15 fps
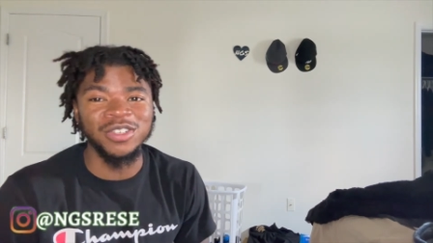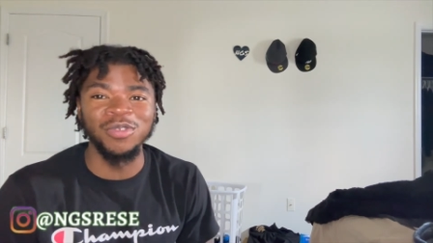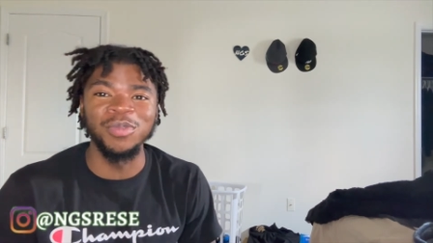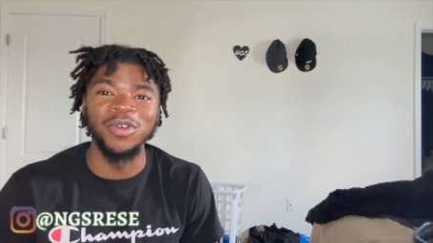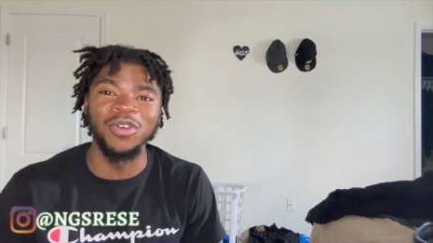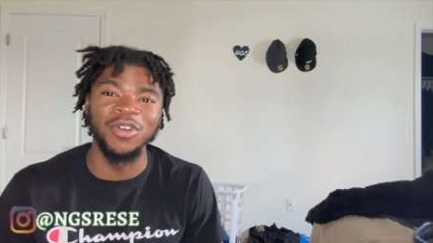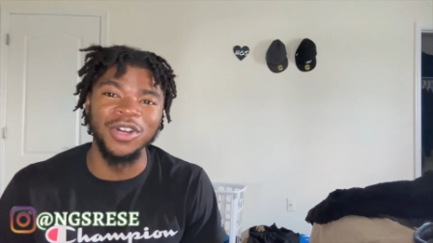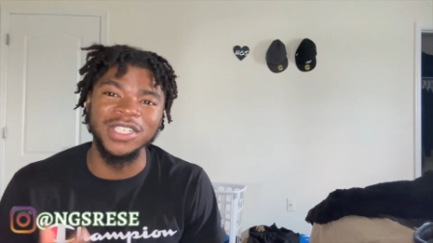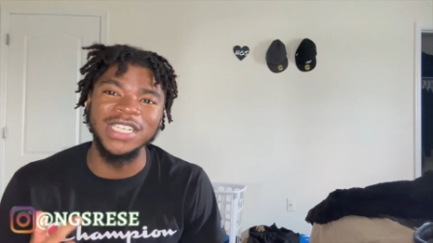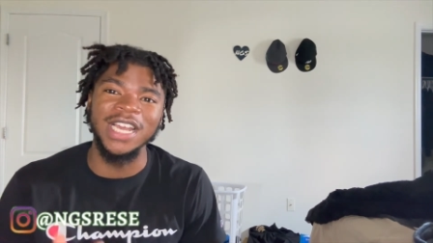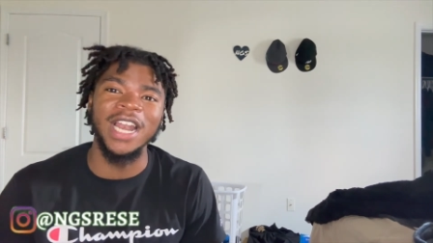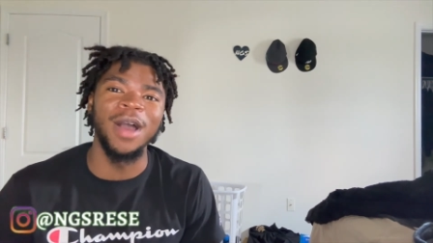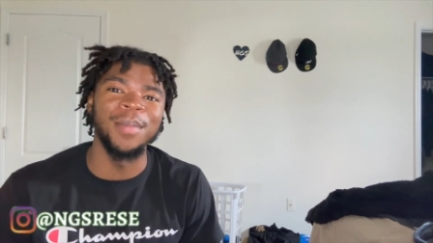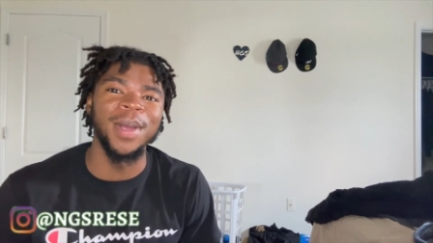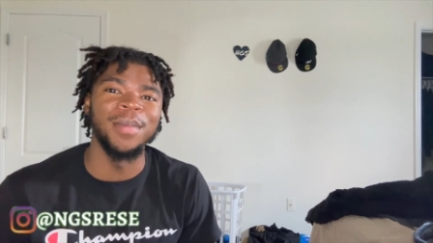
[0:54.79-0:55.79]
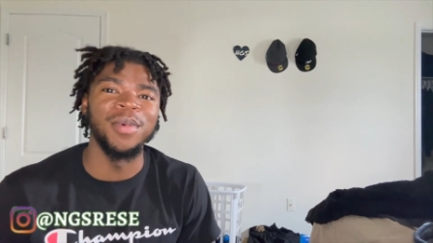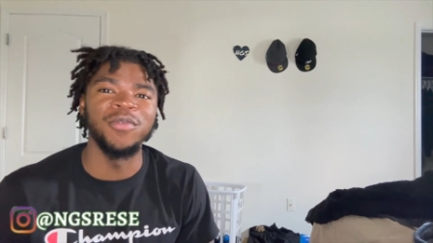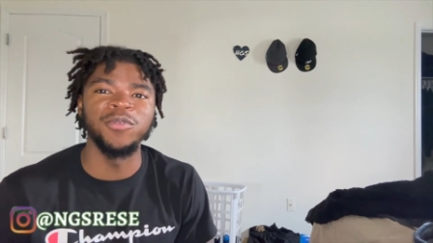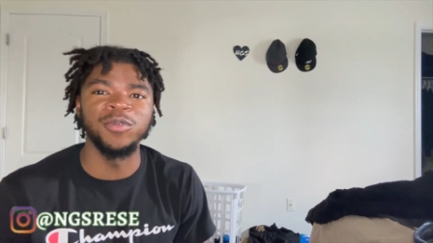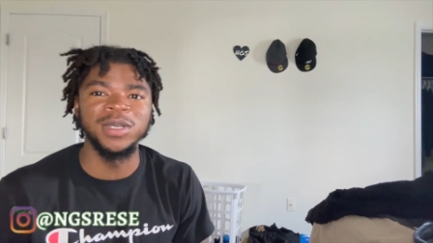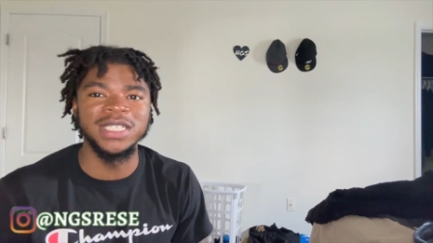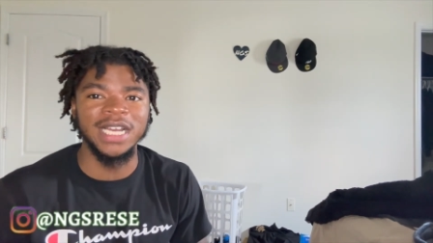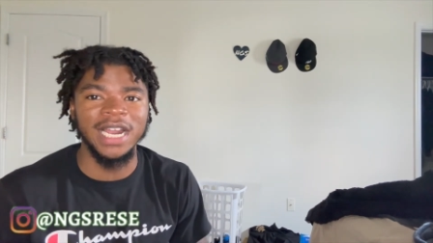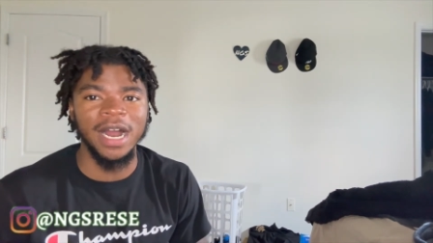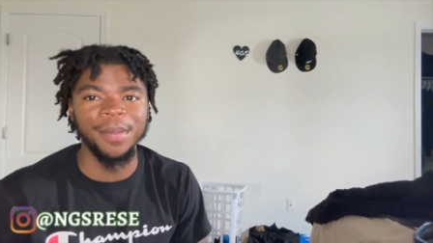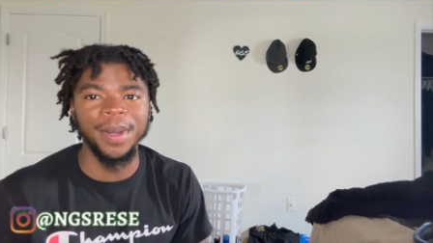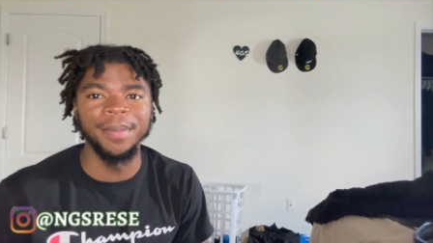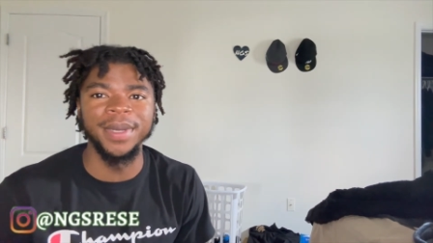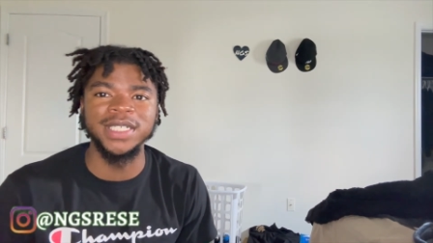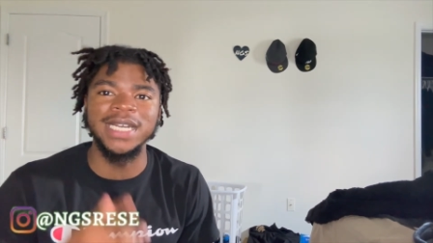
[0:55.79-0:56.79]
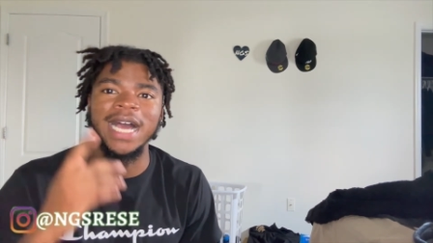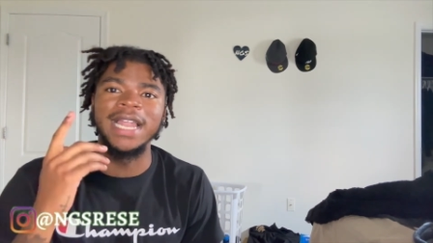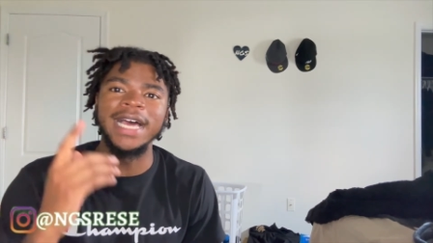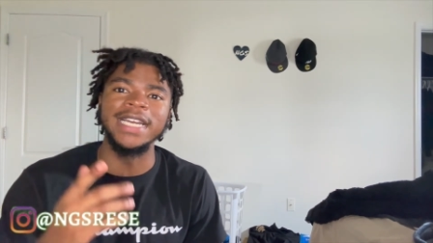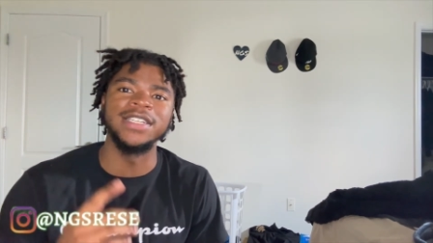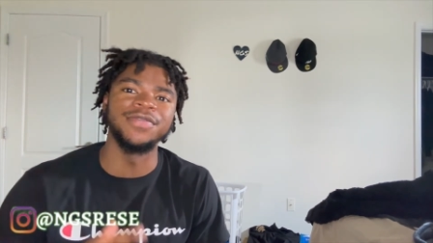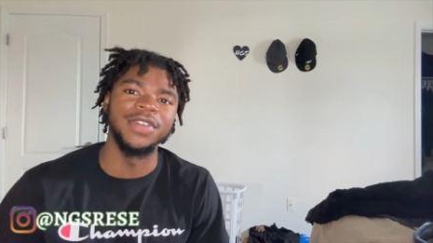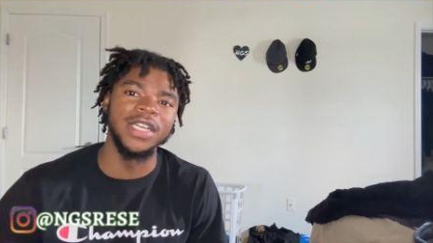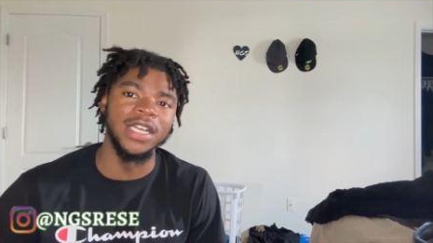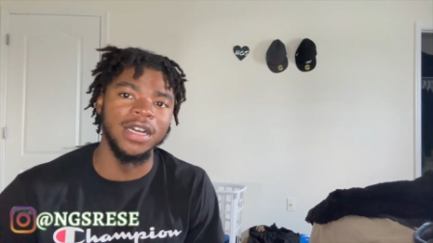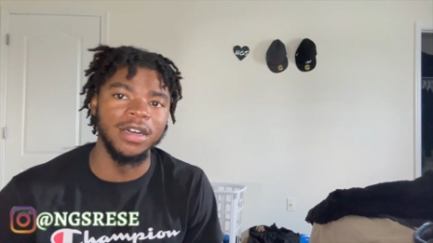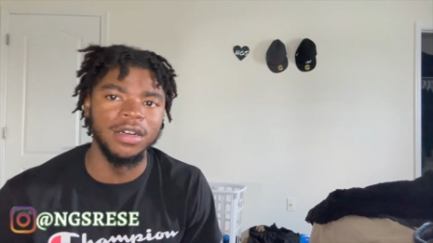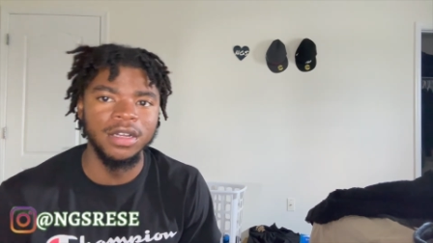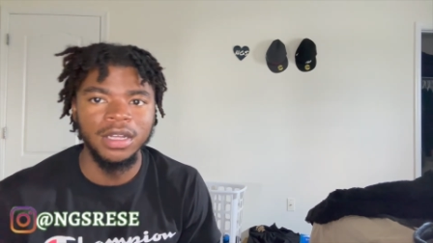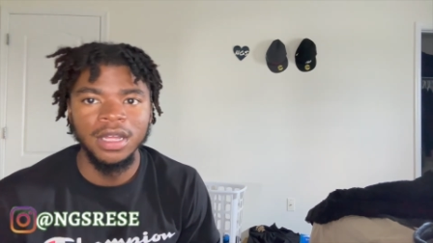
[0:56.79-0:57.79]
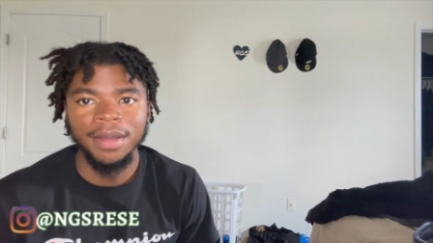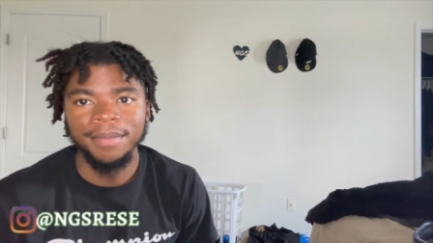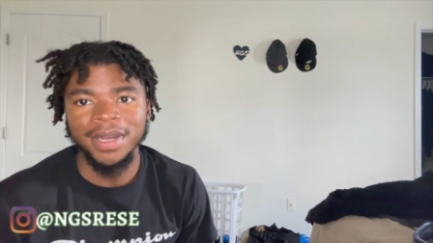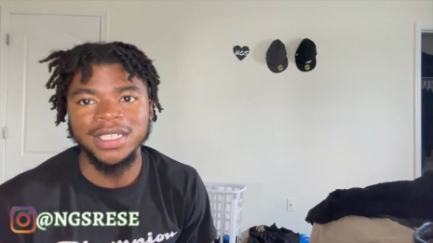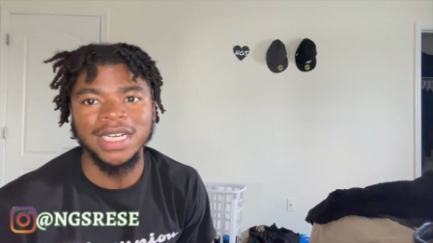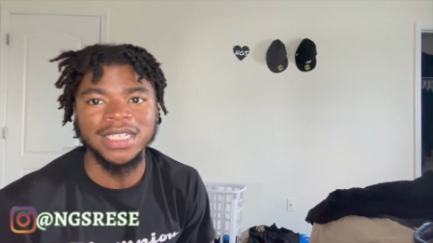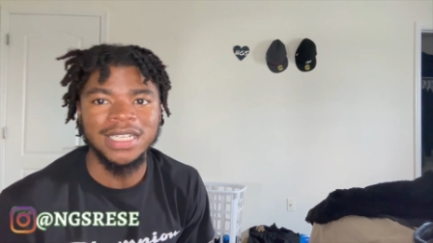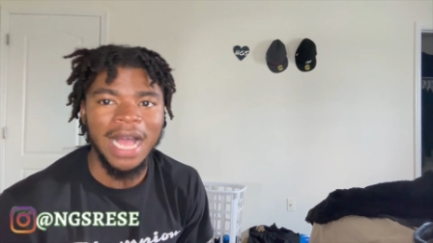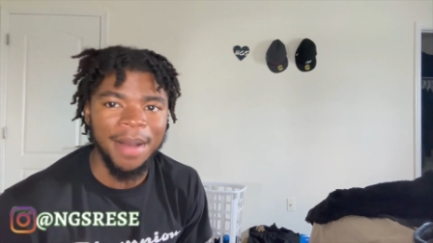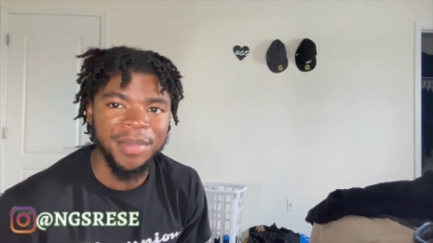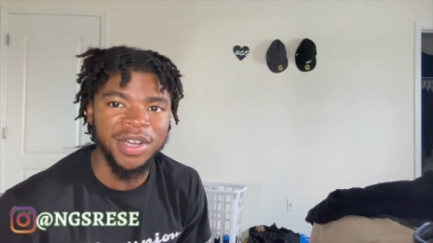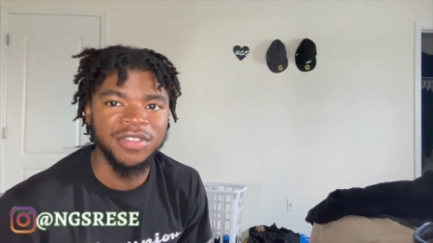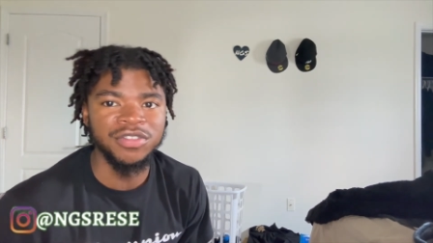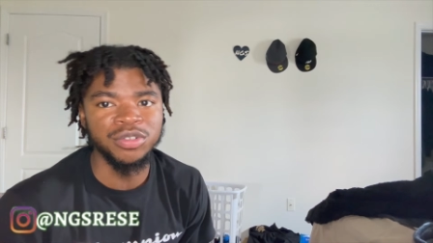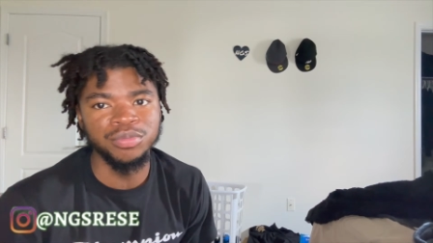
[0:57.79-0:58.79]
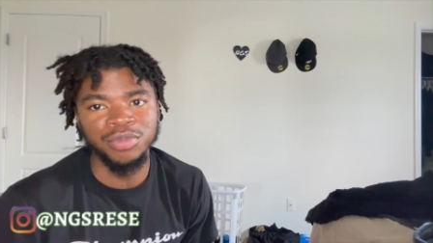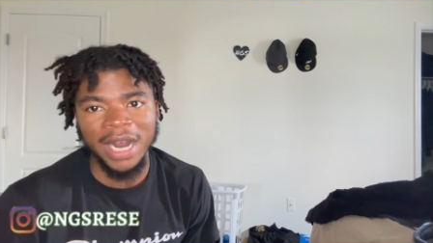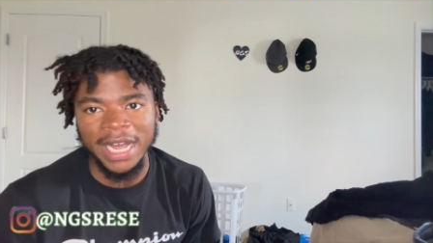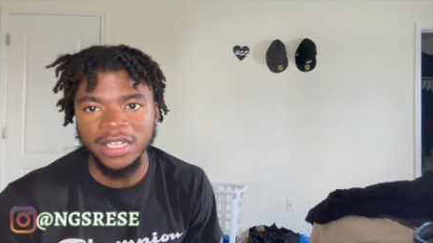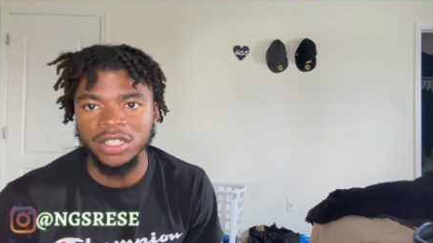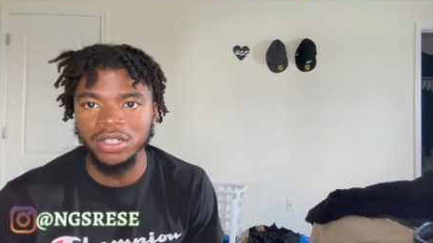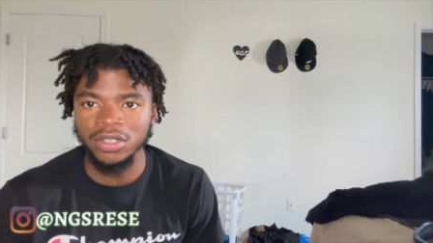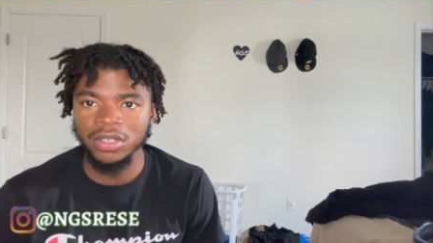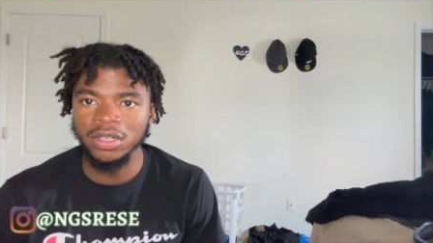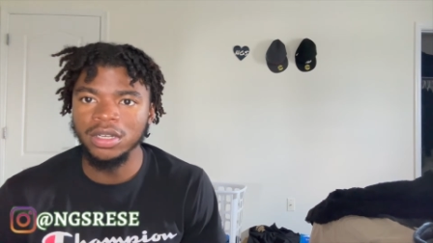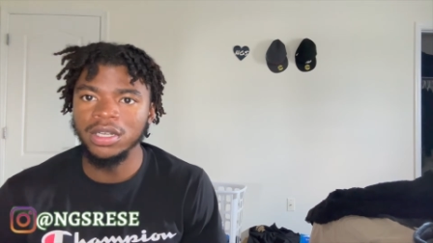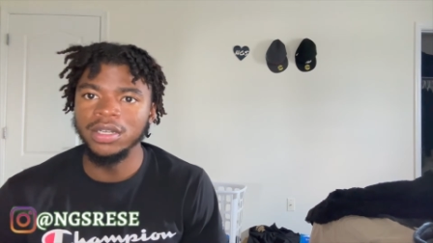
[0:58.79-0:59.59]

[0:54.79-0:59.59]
So we're gonna go check it out, man. Before we check it out, man, make sure y'all like this video. Make sure y'all comment over and react to.